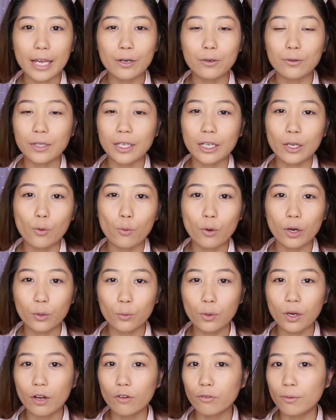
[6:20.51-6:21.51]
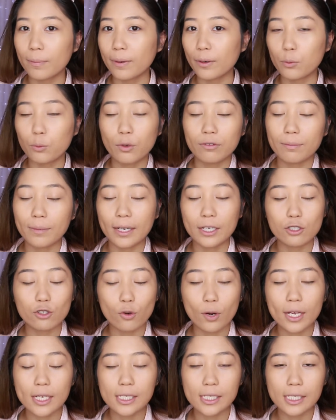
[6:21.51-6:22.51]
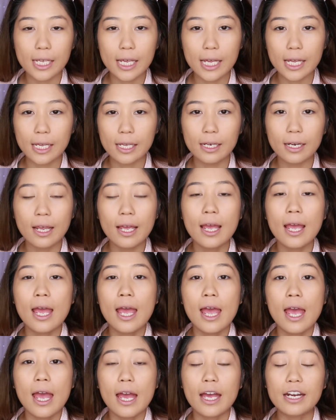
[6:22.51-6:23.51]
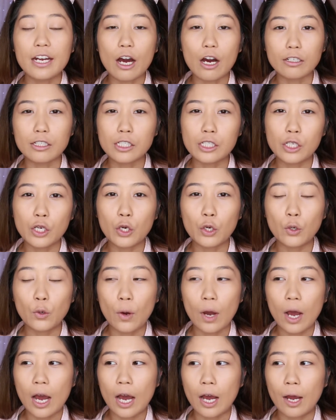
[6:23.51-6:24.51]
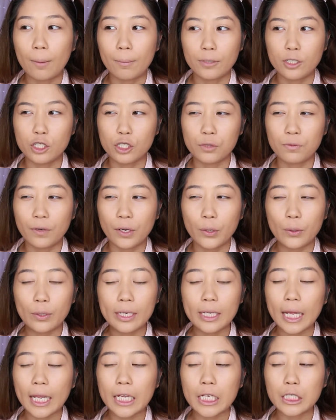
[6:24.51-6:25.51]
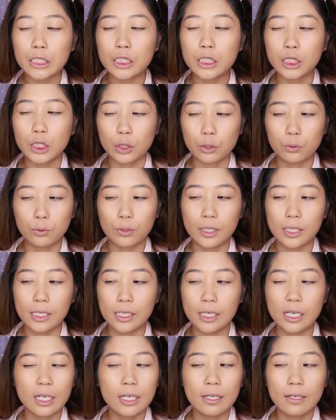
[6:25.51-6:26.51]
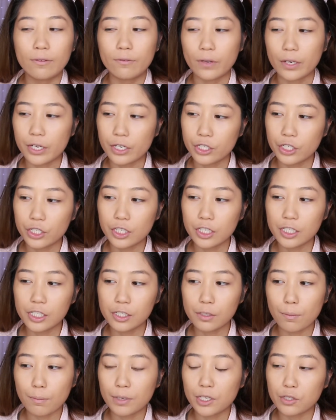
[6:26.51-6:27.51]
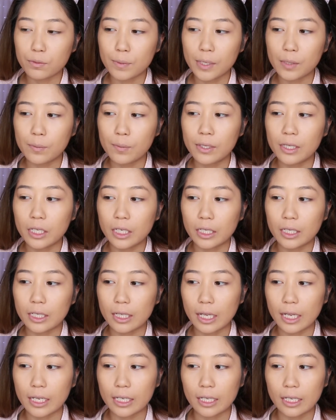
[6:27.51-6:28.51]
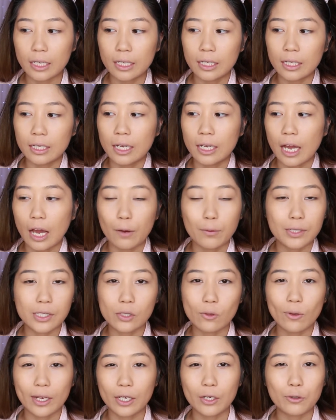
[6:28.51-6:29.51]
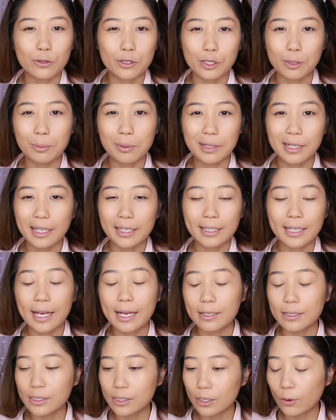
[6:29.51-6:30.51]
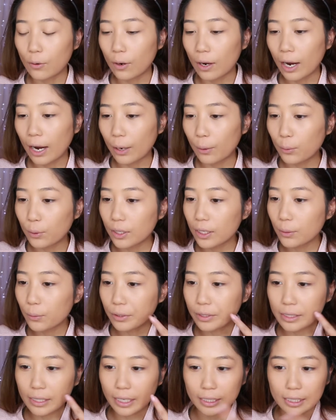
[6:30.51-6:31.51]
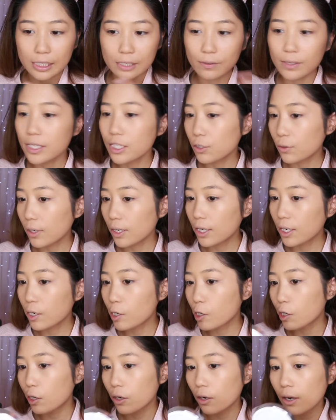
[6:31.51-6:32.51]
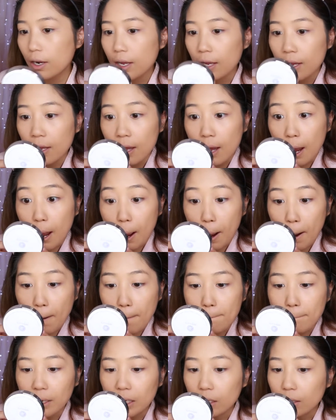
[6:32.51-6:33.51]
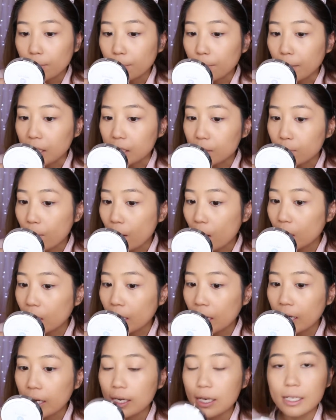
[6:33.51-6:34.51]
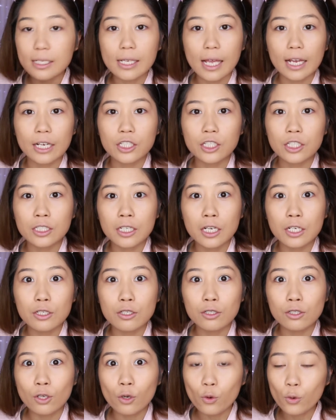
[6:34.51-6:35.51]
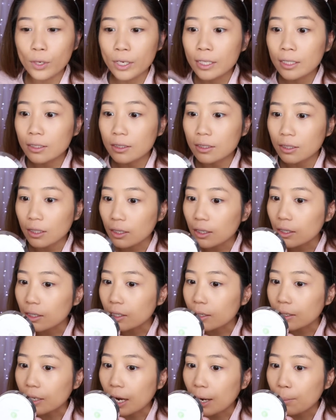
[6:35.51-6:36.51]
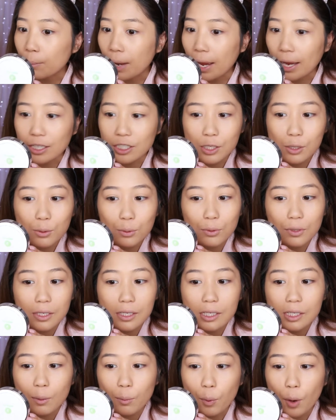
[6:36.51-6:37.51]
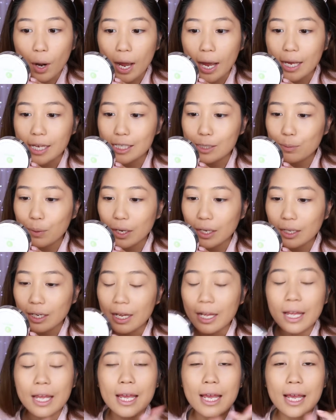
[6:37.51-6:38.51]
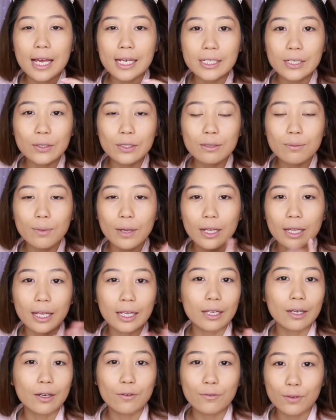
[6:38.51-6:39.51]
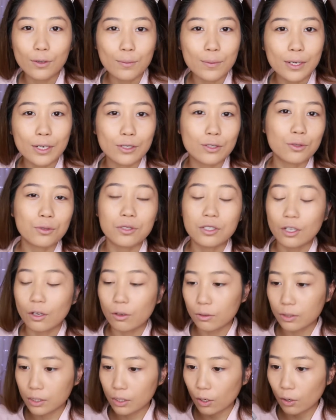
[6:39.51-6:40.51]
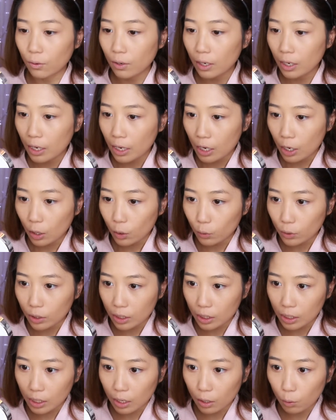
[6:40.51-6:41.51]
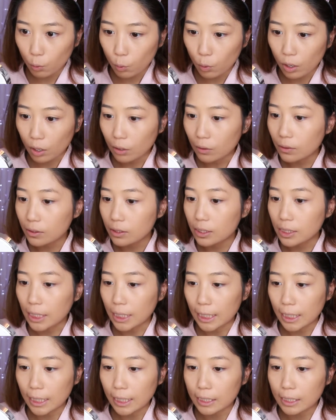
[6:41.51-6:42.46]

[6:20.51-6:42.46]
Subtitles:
I don't think it worked well with my dry skin, and also just very like dewy finishes and just make me look like I was sweating or something like that. So I really like this finish right here. My smile line is actually doing good. I'm actually really surprised, but it has only been like a few minutes or so, so we will see.